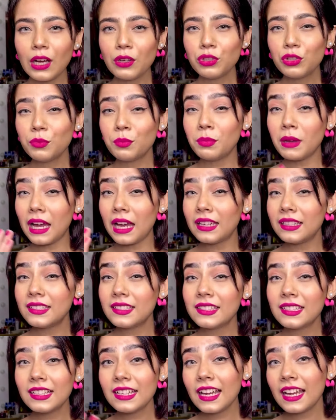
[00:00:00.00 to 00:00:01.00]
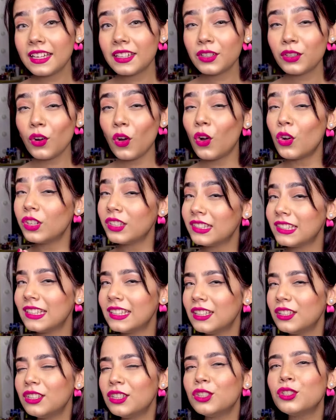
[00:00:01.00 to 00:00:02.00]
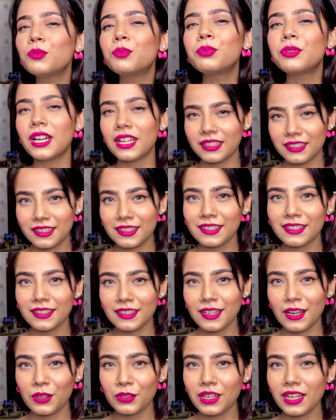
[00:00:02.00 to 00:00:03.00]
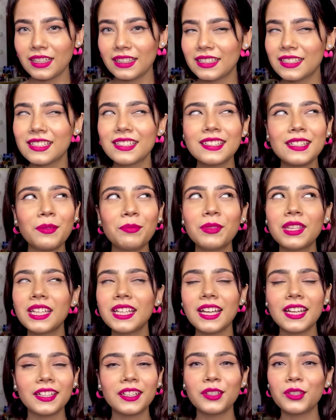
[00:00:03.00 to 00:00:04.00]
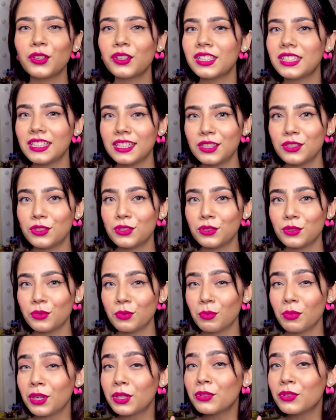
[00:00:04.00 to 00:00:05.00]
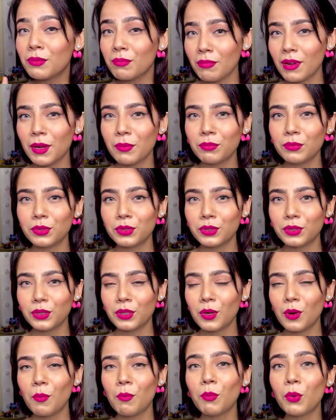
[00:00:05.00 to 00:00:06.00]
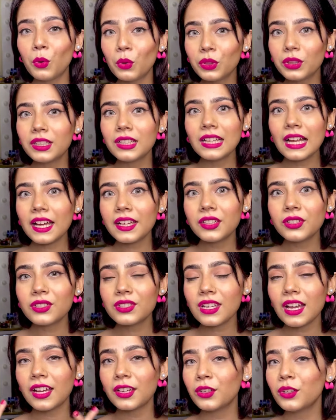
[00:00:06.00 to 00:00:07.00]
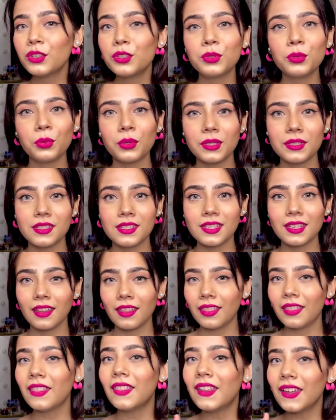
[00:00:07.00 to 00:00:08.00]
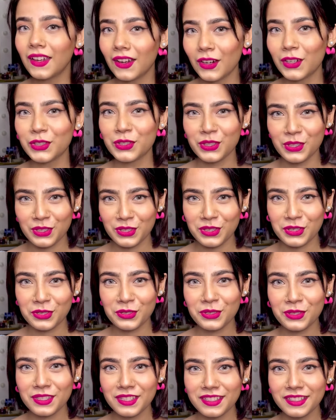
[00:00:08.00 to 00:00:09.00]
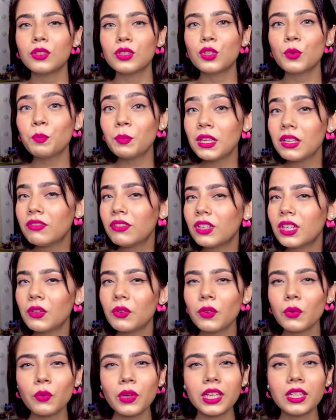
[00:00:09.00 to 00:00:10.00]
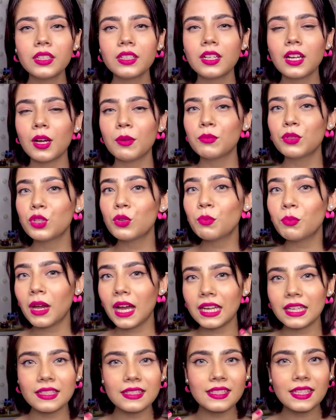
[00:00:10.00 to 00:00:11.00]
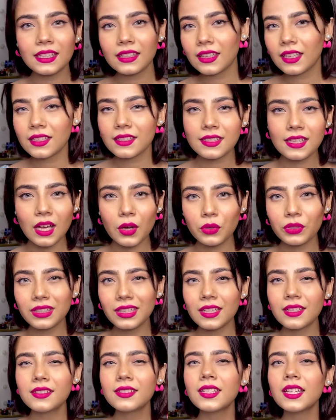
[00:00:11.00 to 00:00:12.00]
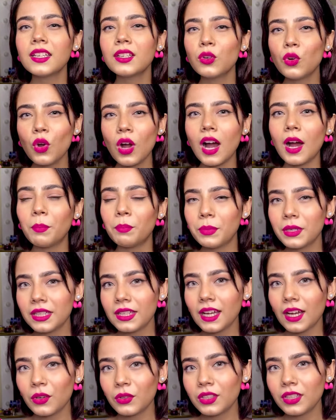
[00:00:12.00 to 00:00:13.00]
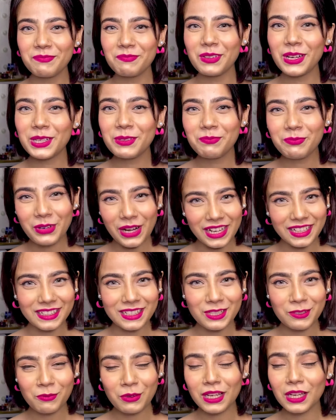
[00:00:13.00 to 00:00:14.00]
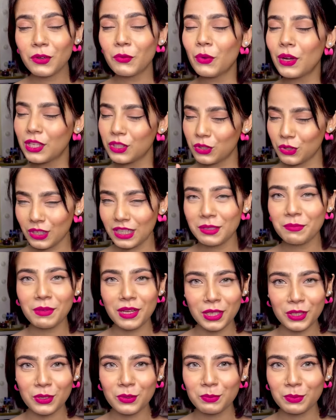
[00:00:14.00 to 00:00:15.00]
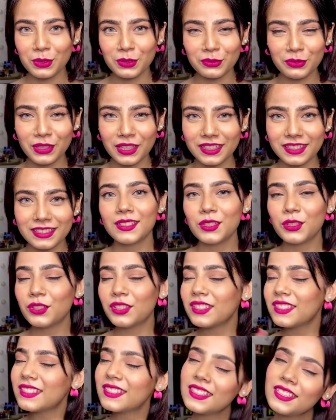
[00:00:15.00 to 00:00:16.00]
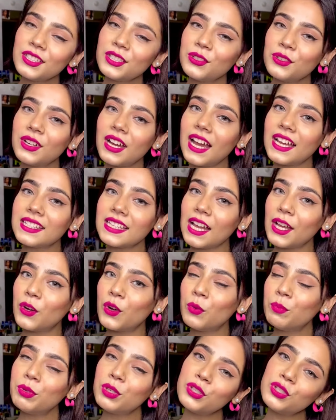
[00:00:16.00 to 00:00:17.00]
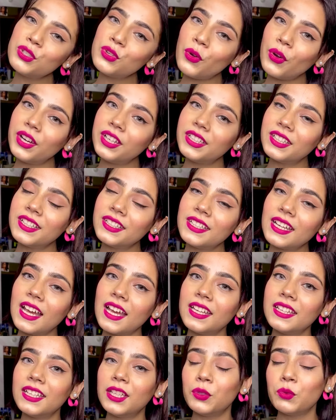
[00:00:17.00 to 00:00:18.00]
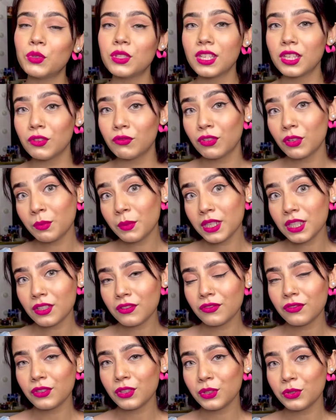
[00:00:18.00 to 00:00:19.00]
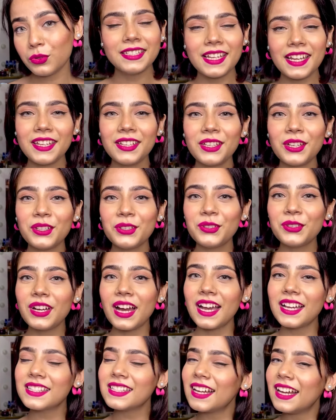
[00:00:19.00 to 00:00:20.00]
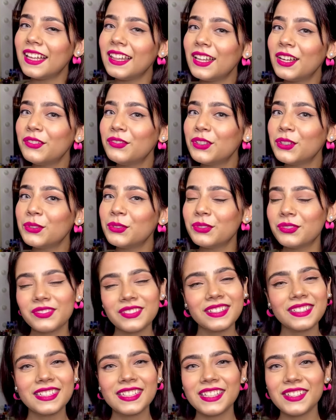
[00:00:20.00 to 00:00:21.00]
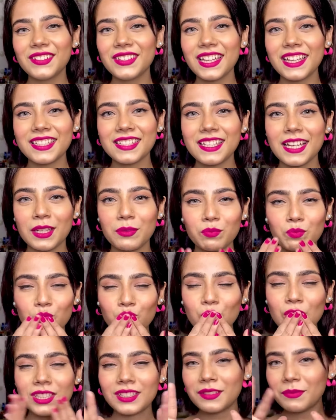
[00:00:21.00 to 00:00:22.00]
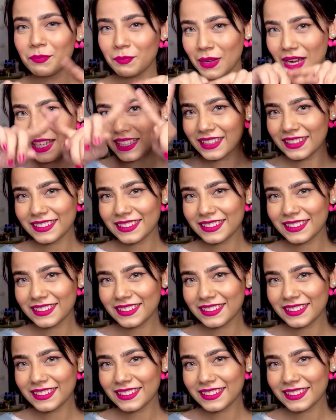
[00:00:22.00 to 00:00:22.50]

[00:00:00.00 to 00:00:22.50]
to balance the liner, honestly you need to practice it out. This is something I cannot teach you, but remember, both the liners are not twins. They are sisters. So be forgiving when it comes to balancing things out. Things can go up and down, but practice will eventually make you perfect. So this is it, you guys. I hope you enjoyed it and it was informative for you. Take care, you guys. I love you. See you next time. Bye.